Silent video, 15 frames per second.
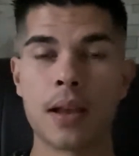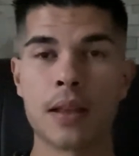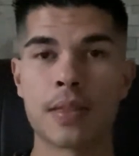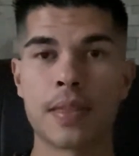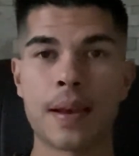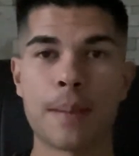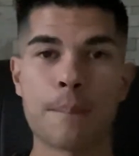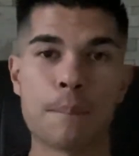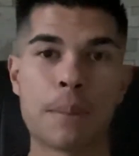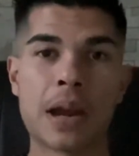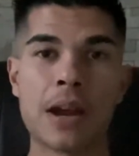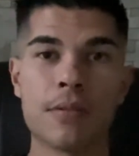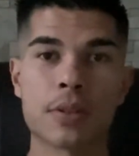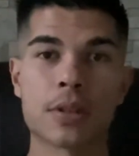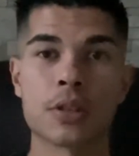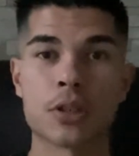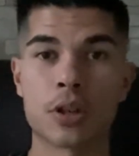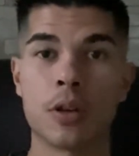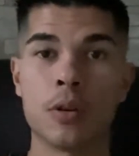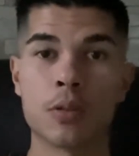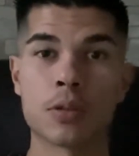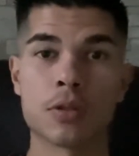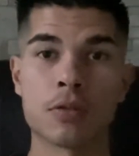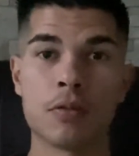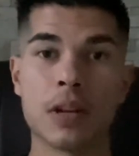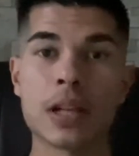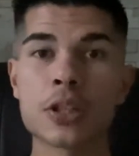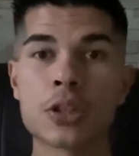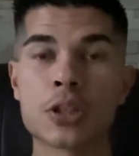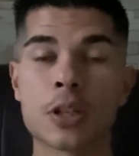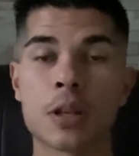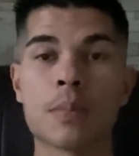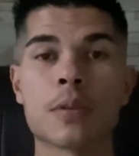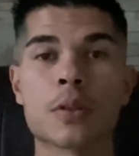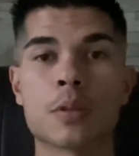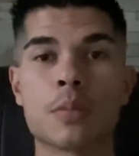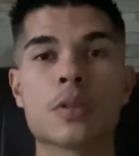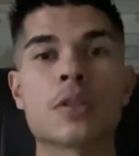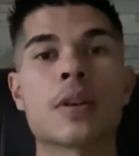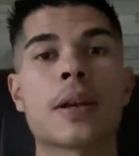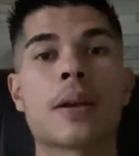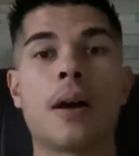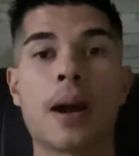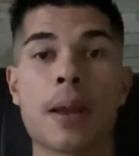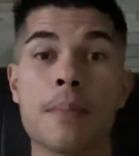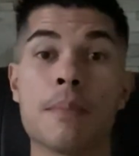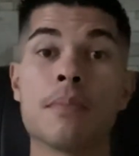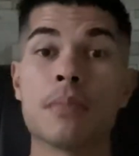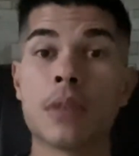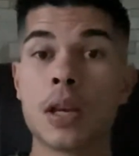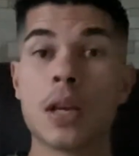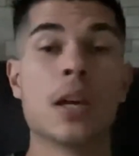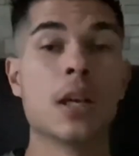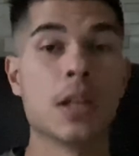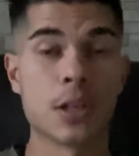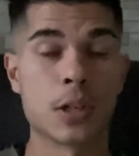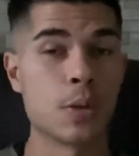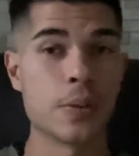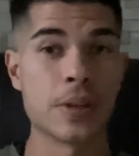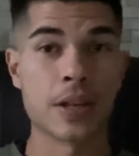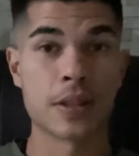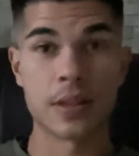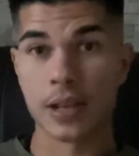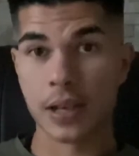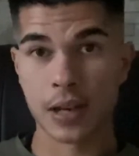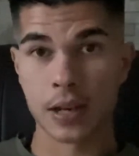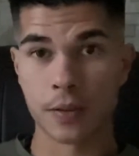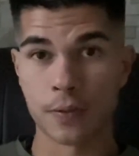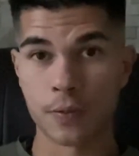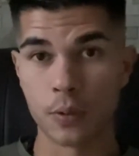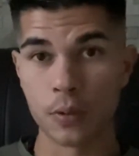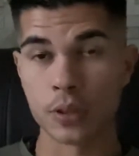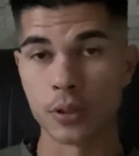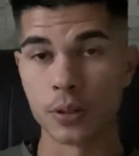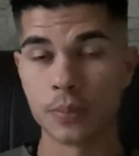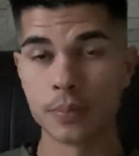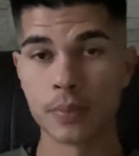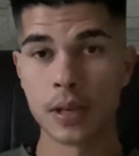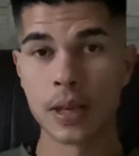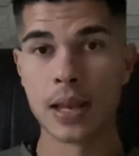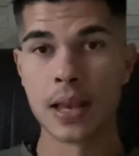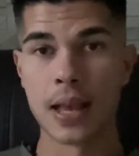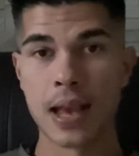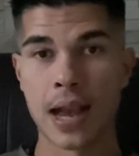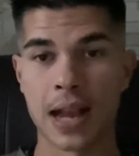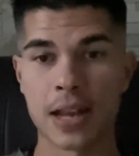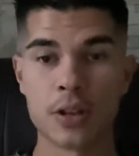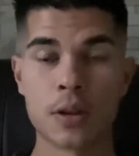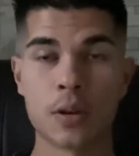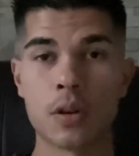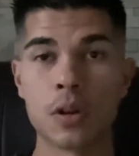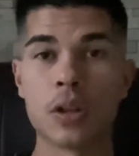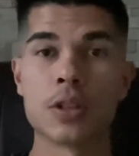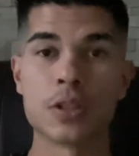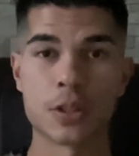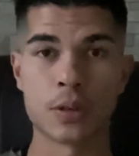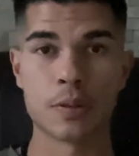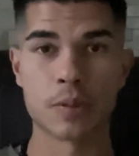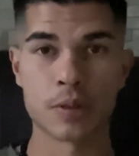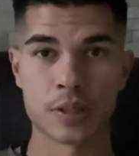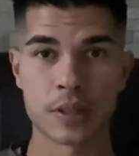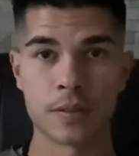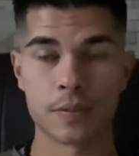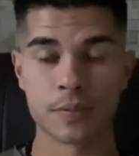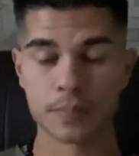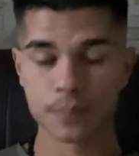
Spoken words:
that parent-to-child relationship is almost like I'm doing the healing for you and you don't learn to do it yourself.